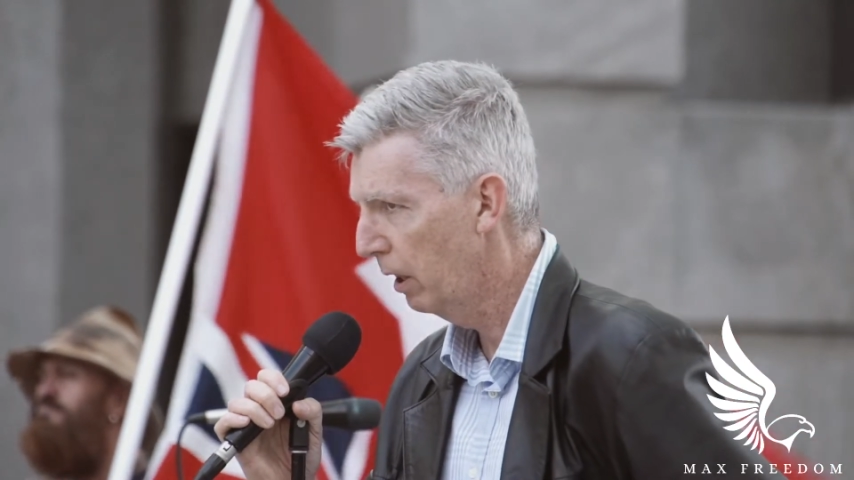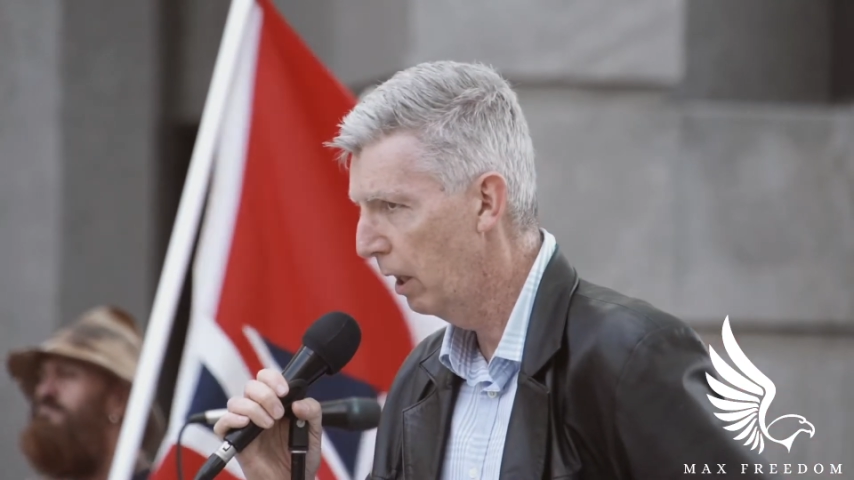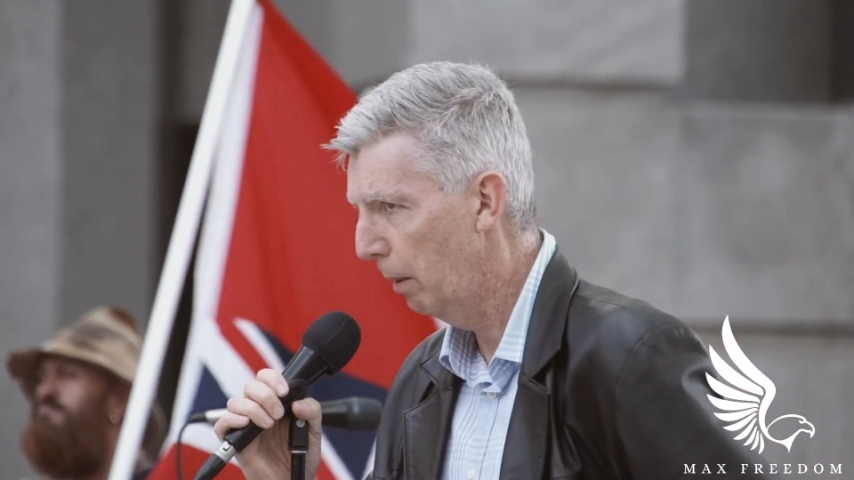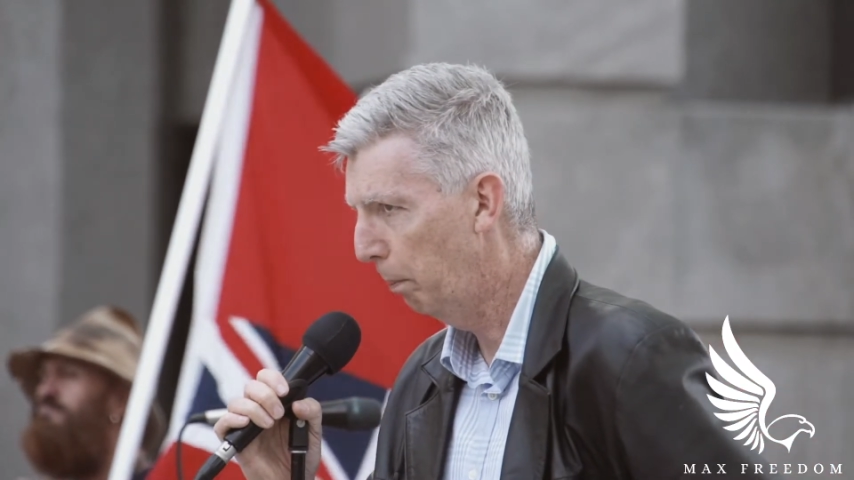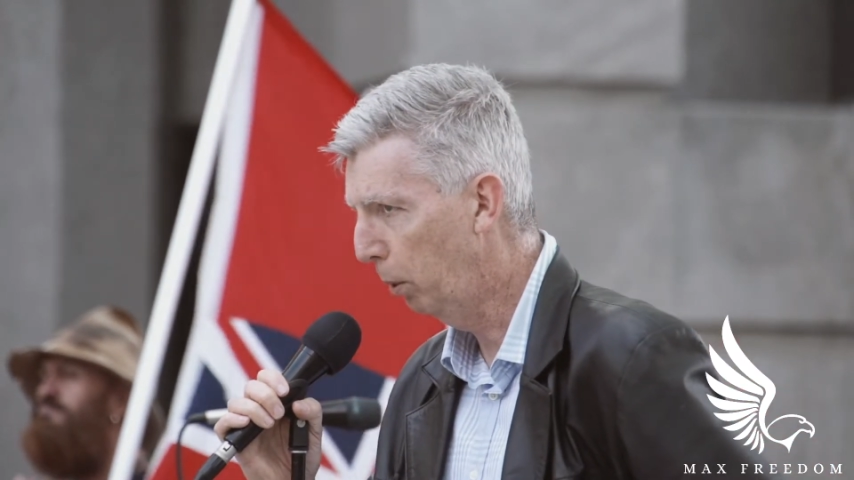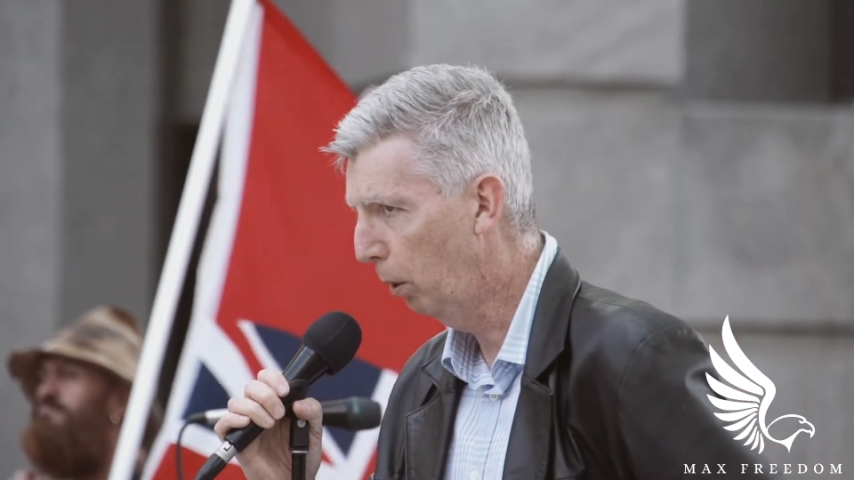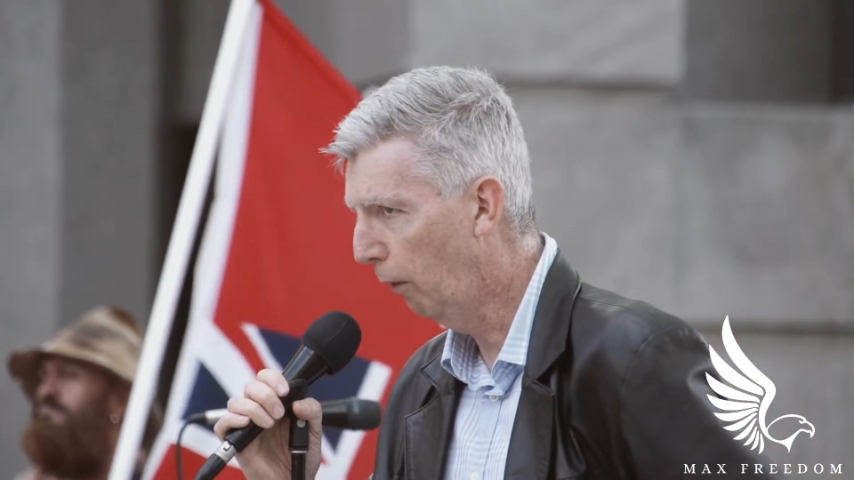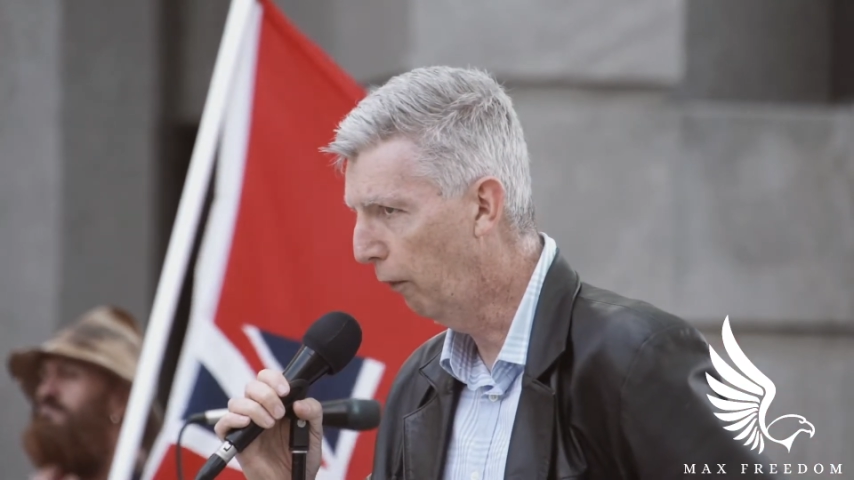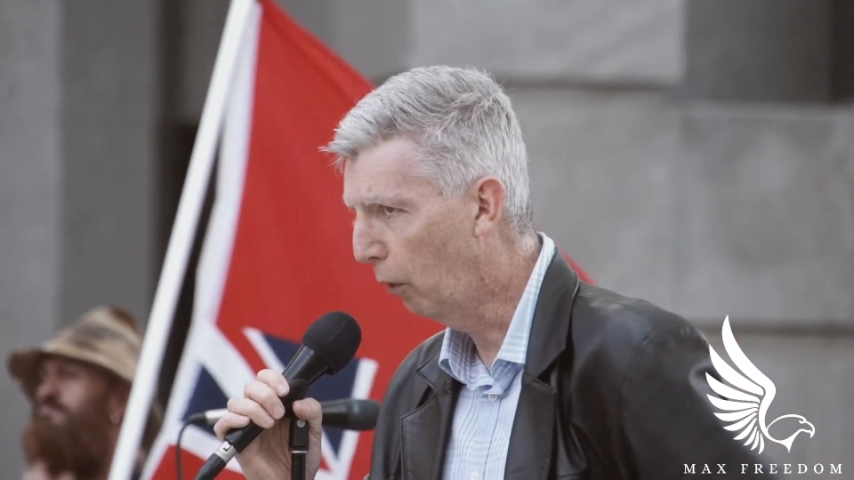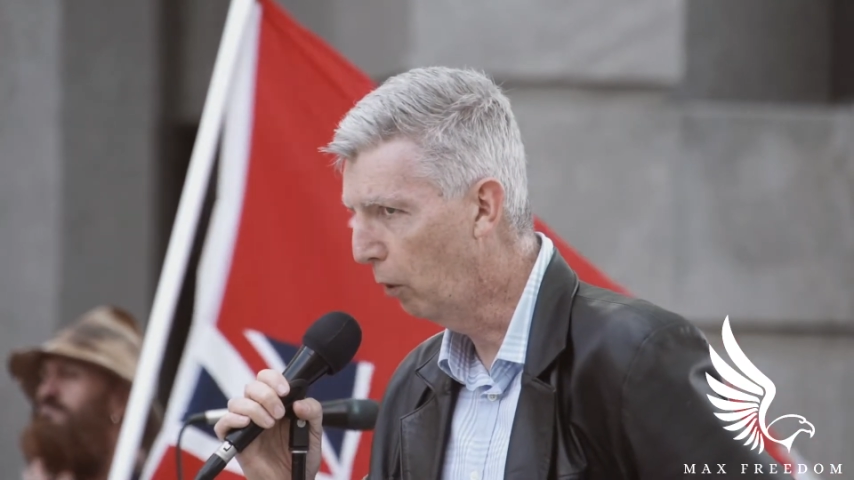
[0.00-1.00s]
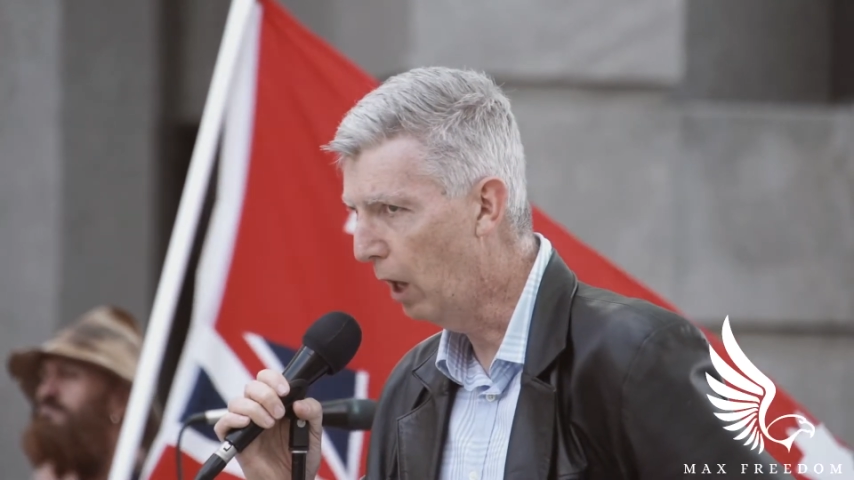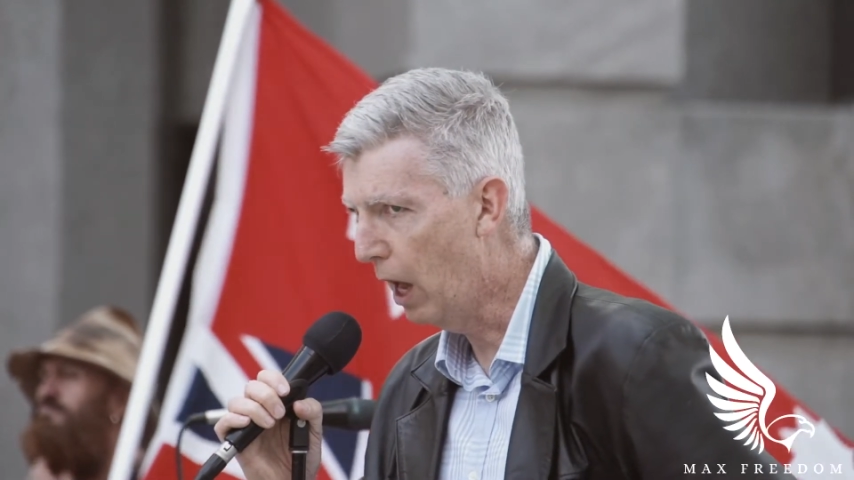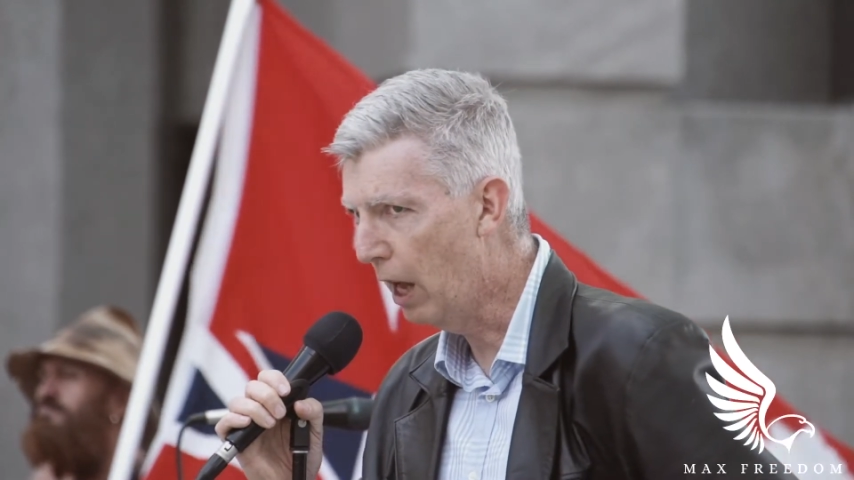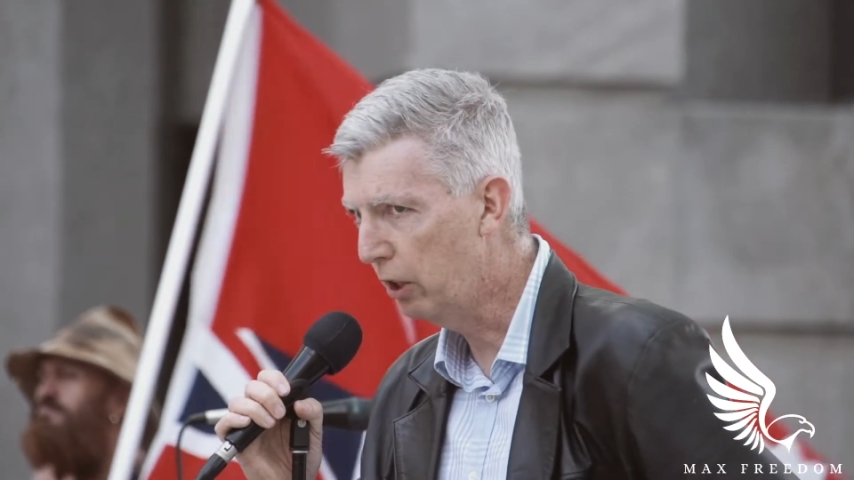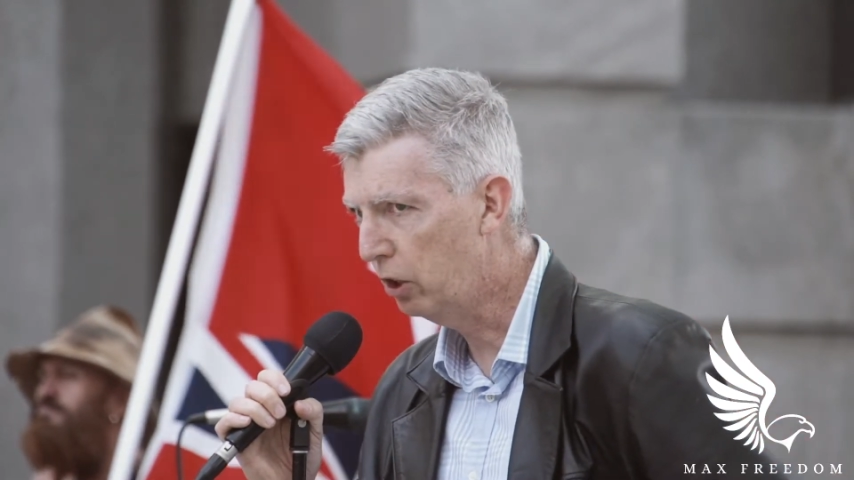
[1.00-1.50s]
the beautiful
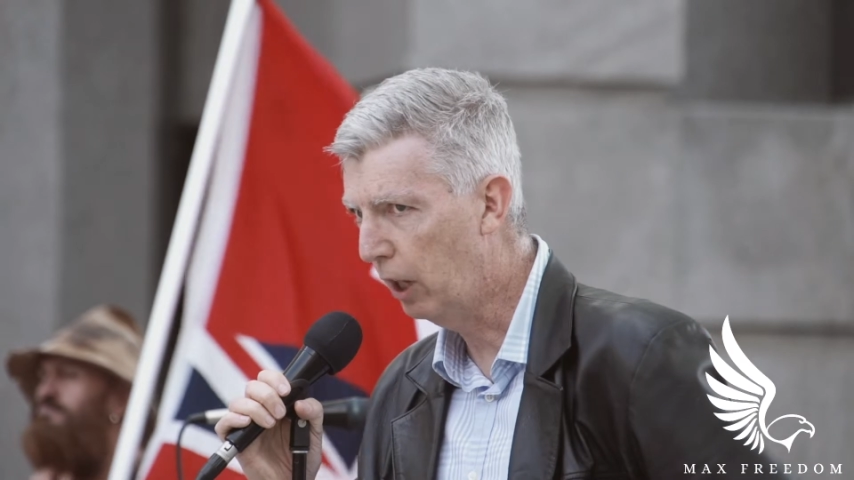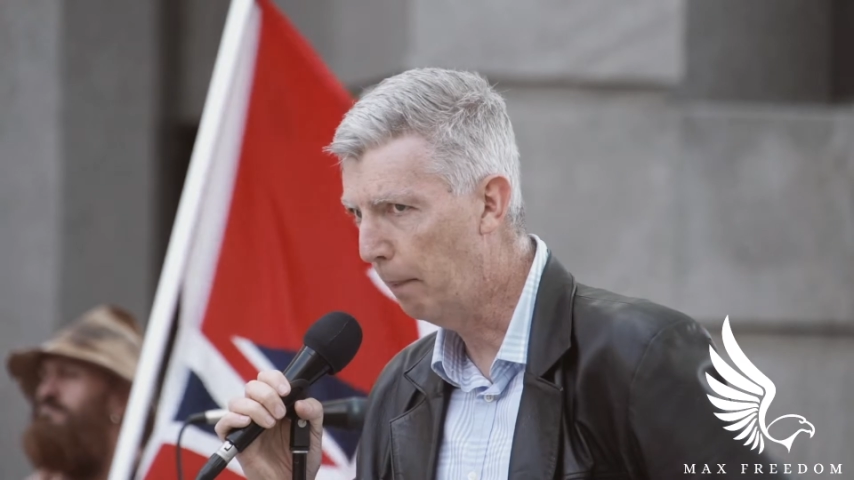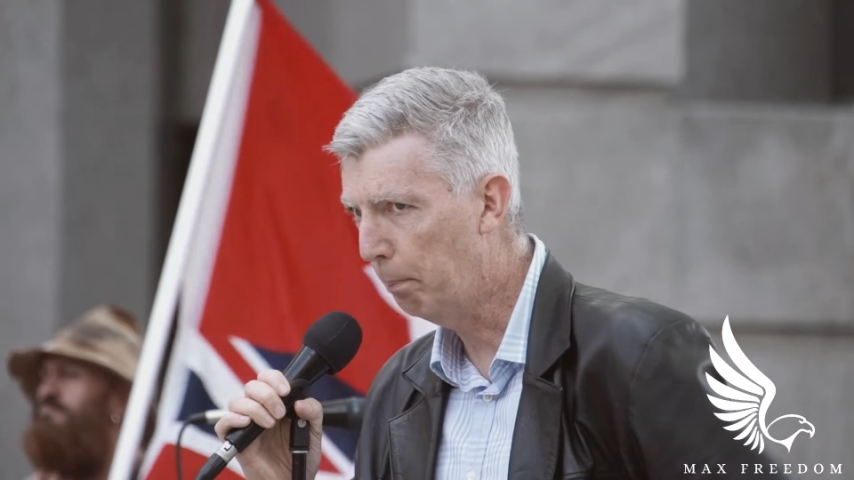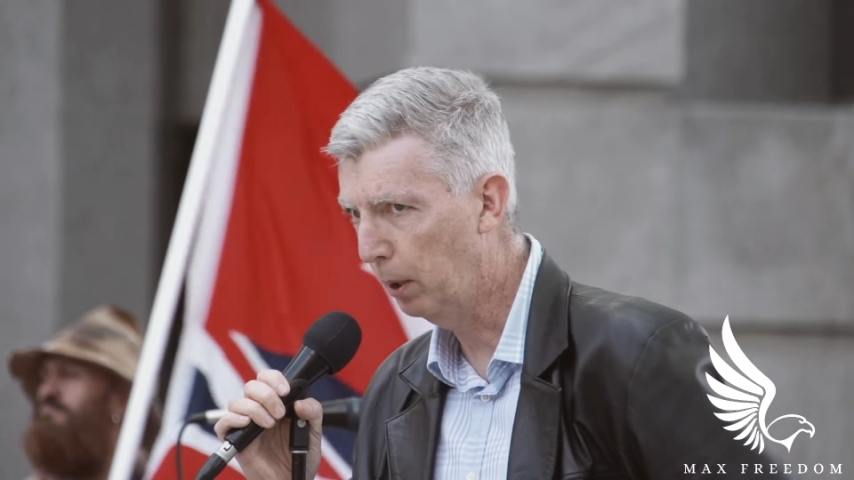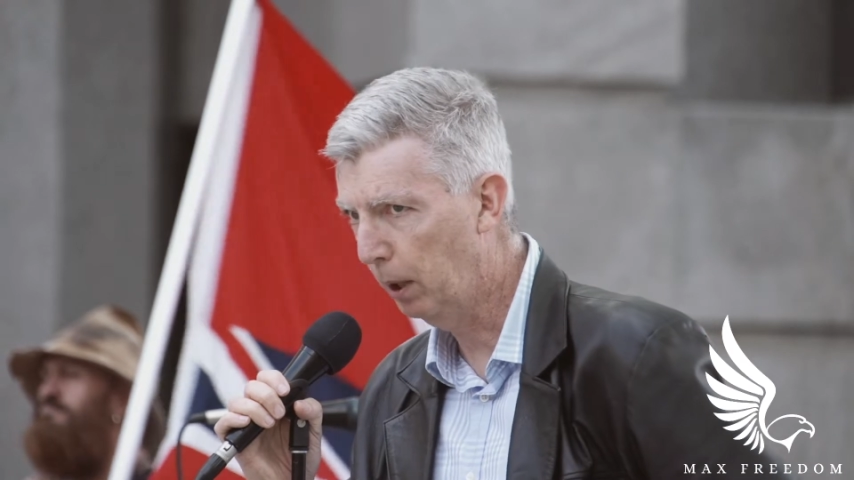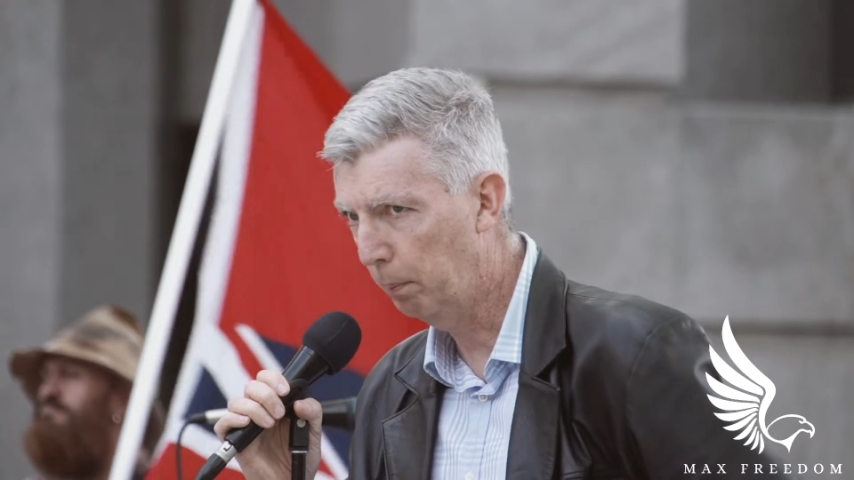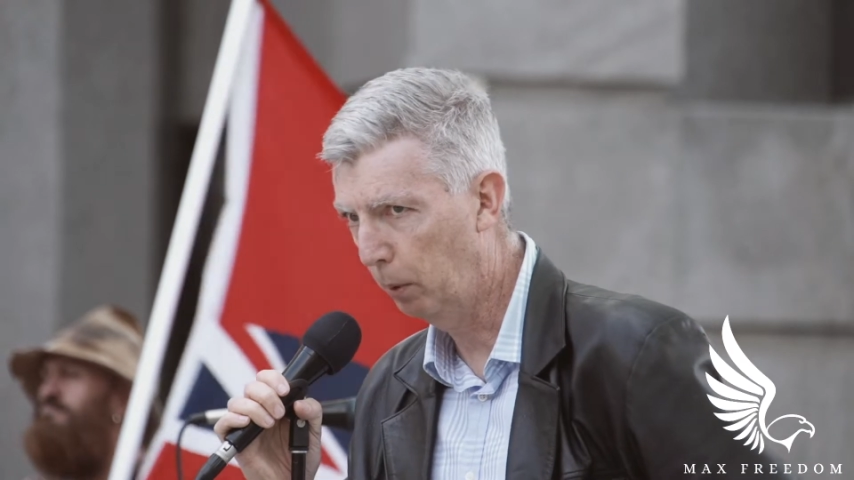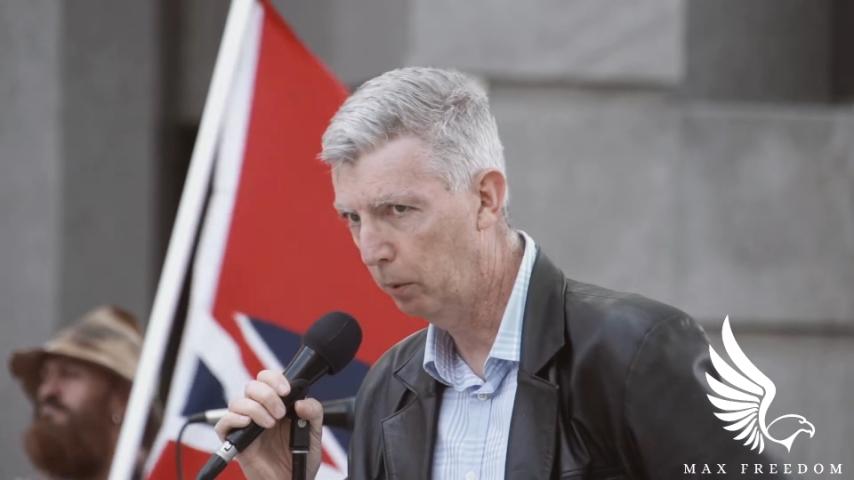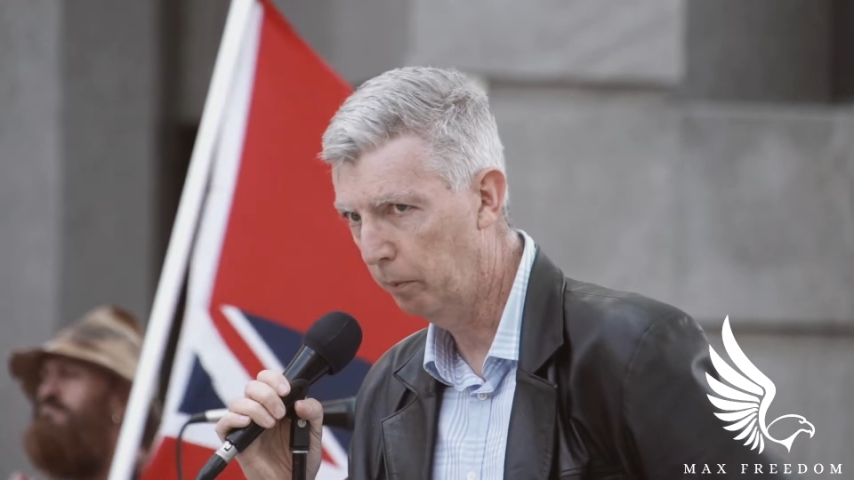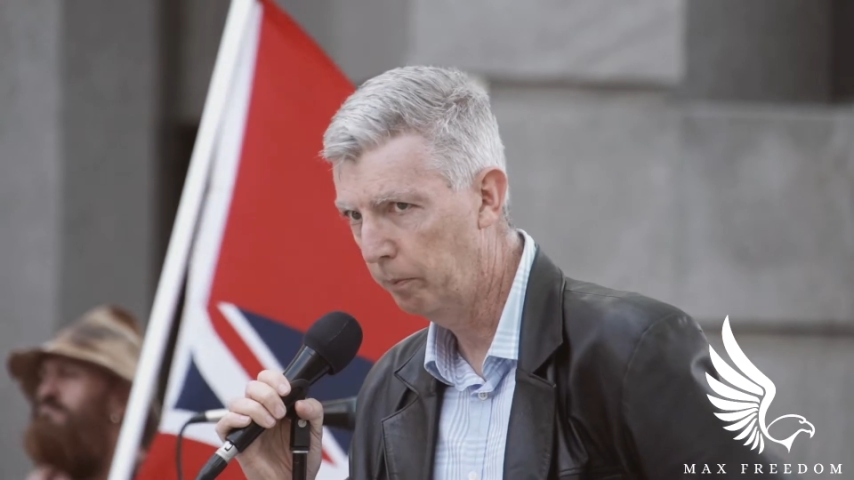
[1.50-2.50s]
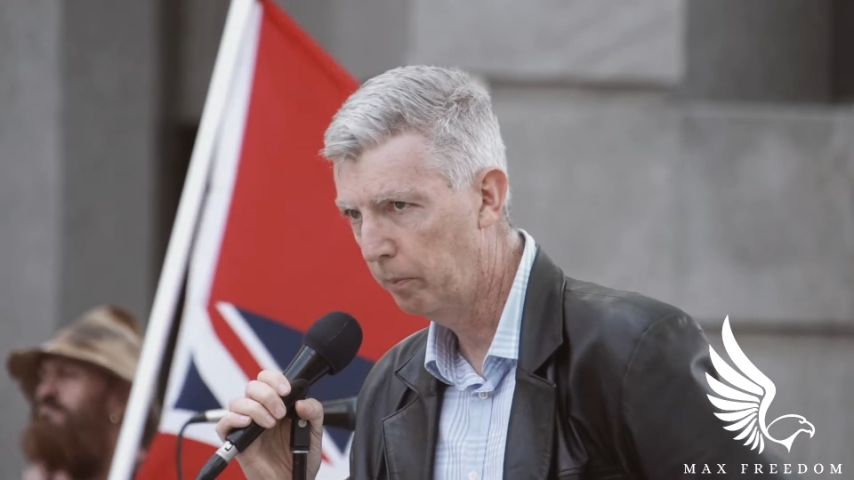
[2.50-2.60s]
unjabbed people.